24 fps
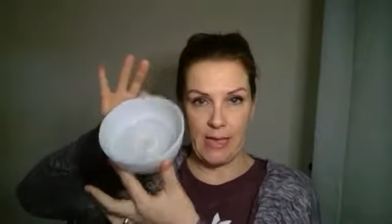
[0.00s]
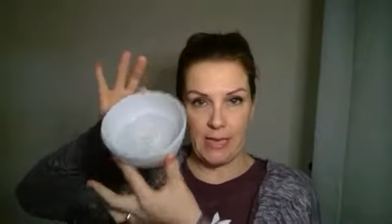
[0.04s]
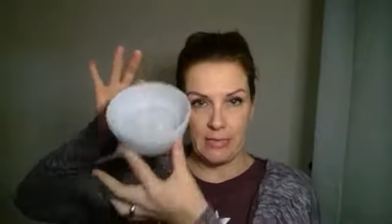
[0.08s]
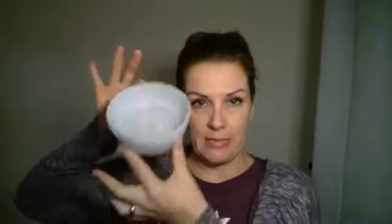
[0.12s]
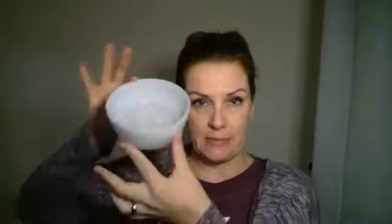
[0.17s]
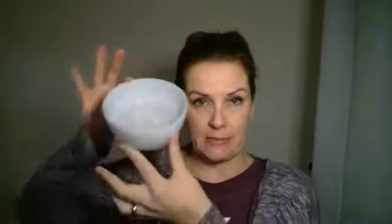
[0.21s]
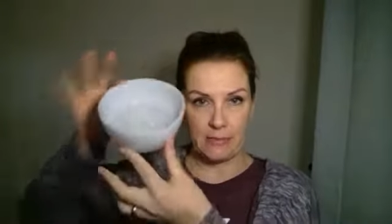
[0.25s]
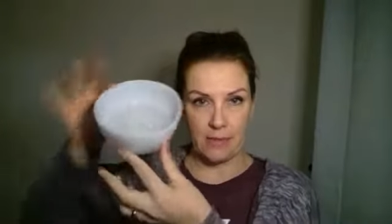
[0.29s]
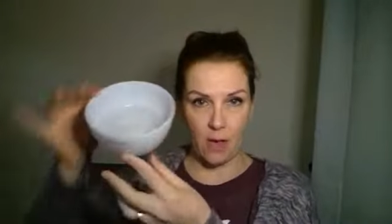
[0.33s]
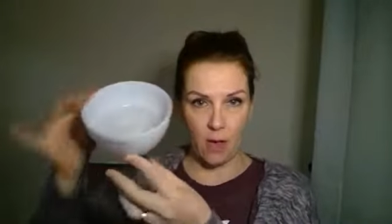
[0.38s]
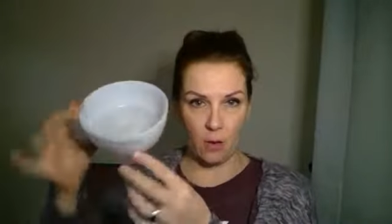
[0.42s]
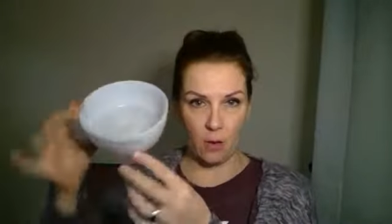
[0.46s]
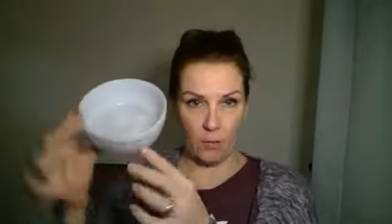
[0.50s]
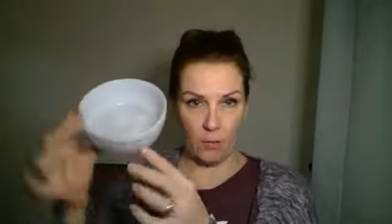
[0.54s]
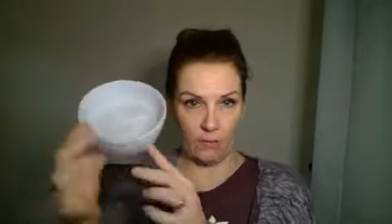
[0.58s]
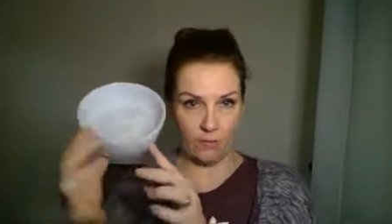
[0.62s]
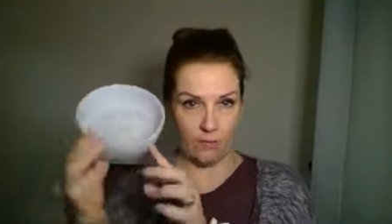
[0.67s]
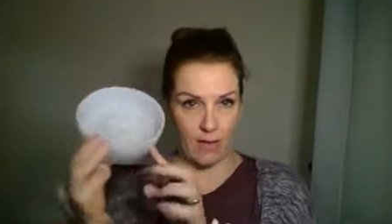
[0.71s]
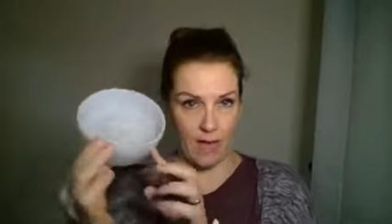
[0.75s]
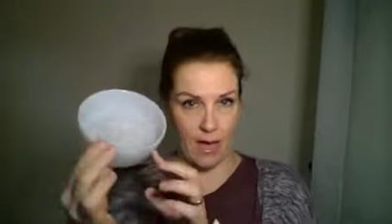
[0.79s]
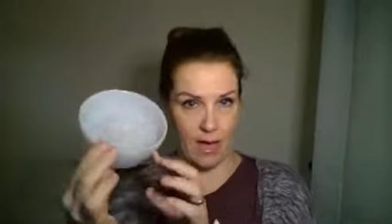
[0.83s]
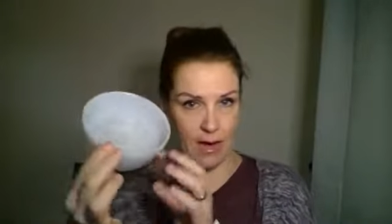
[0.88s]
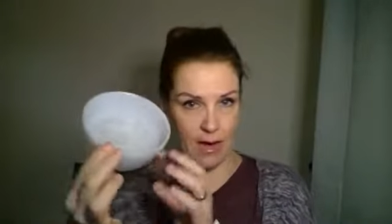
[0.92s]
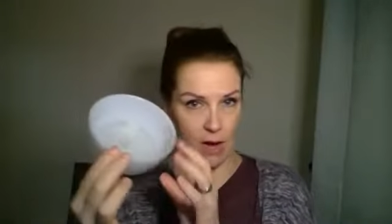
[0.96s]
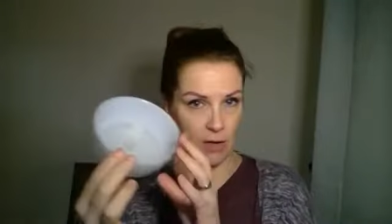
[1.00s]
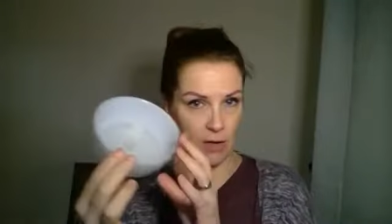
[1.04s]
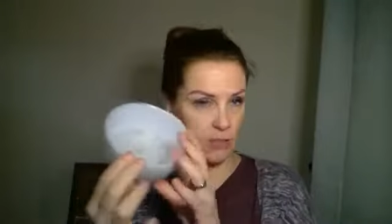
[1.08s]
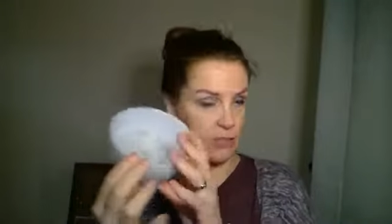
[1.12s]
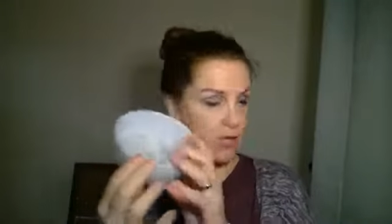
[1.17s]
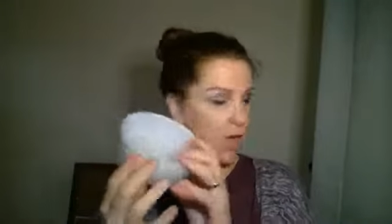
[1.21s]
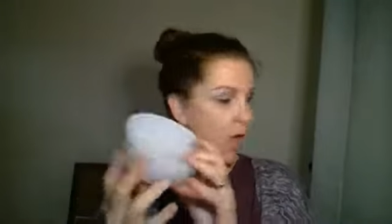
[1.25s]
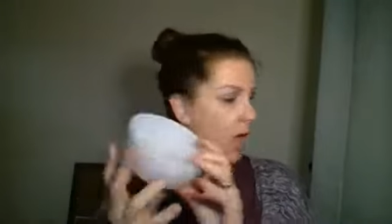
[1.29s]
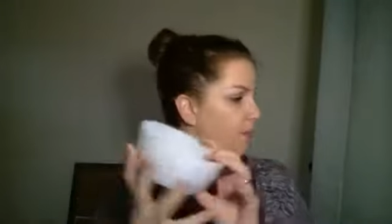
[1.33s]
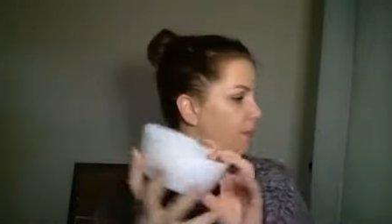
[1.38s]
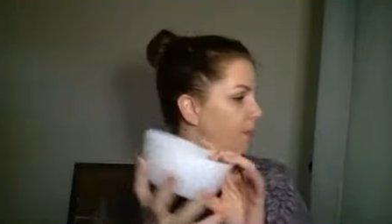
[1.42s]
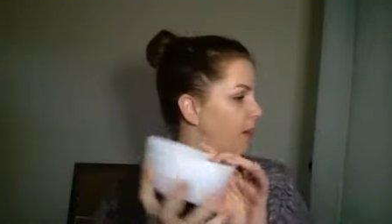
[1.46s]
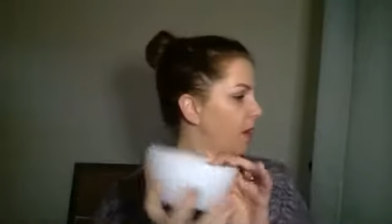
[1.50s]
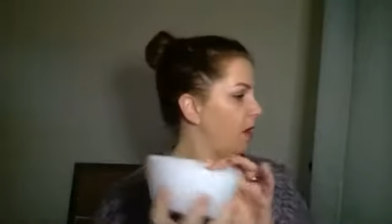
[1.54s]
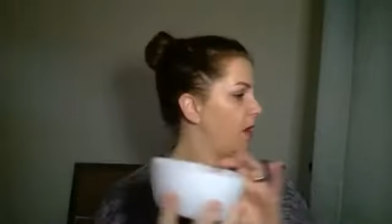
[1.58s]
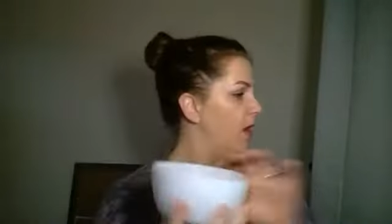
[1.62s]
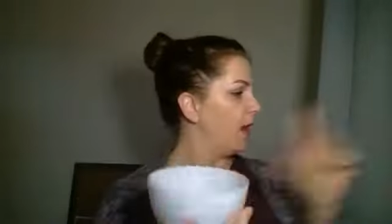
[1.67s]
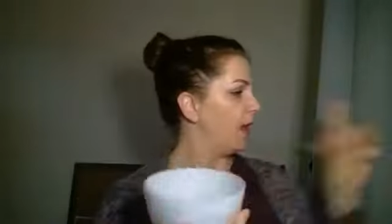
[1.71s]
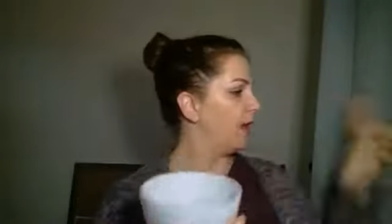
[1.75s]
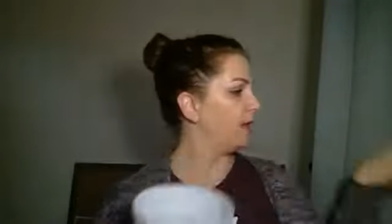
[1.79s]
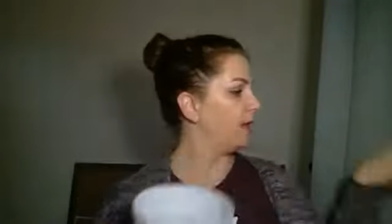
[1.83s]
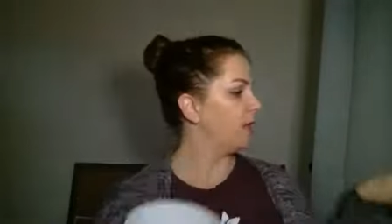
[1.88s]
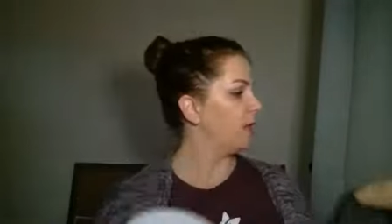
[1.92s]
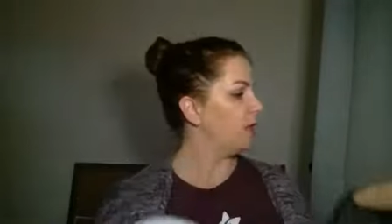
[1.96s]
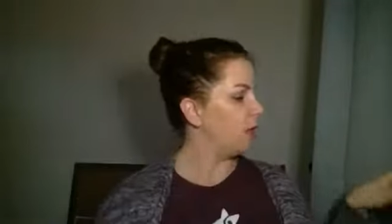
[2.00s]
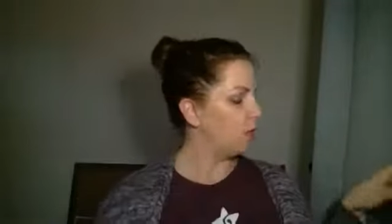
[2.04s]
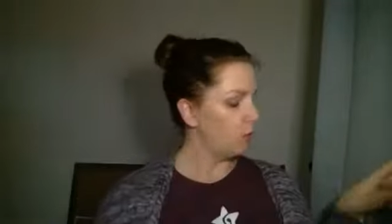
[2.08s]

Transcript: So we've got our top on,